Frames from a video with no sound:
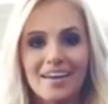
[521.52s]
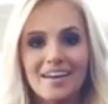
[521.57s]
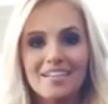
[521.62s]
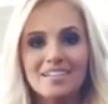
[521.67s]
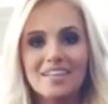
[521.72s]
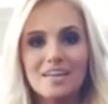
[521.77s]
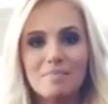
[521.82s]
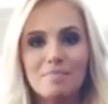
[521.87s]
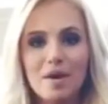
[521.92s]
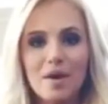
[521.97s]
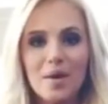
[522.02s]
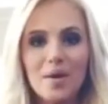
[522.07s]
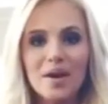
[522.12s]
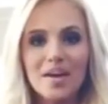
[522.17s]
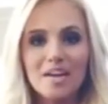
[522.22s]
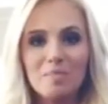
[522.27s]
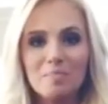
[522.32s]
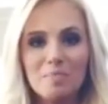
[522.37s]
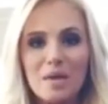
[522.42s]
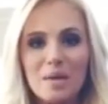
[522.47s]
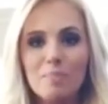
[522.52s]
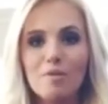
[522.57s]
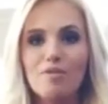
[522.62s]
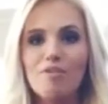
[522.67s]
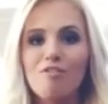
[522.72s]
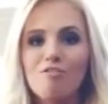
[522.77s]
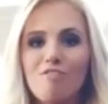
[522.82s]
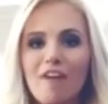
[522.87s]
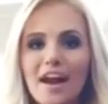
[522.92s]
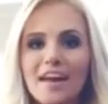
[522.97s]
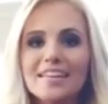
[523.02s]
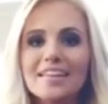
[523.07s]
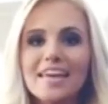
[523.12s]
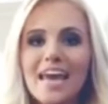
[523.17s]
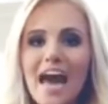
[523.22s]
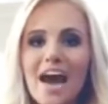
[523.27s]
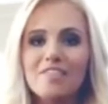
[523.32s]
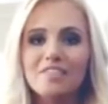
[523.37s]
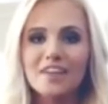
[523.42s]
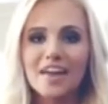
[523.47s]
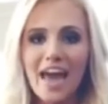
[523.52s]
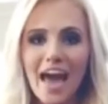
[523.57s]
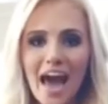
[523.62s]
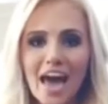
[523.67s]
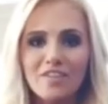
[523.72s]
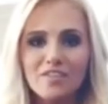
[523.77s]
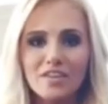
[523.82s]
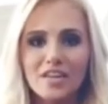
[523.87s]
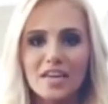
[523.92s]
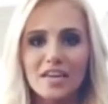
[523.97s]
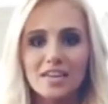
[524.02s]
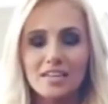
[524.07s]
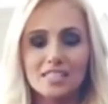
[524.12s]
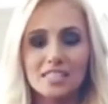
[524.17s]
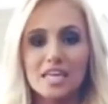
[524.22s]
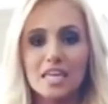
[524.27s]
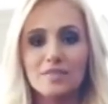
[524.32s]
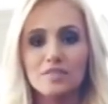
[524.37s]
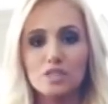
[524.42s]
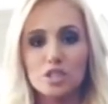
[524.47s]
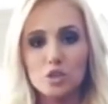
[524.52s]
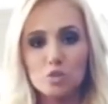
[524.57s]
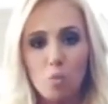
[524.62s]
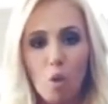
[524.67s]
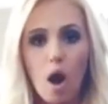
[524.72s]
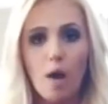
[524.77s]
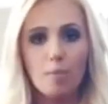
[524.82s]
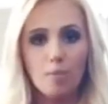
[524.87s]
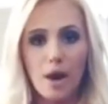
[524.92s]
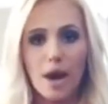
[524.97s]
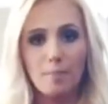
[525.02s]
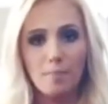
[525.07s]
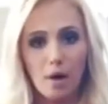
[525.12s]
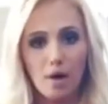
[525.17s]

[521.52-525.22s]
The American people finally have an advocate instead of a swamp rat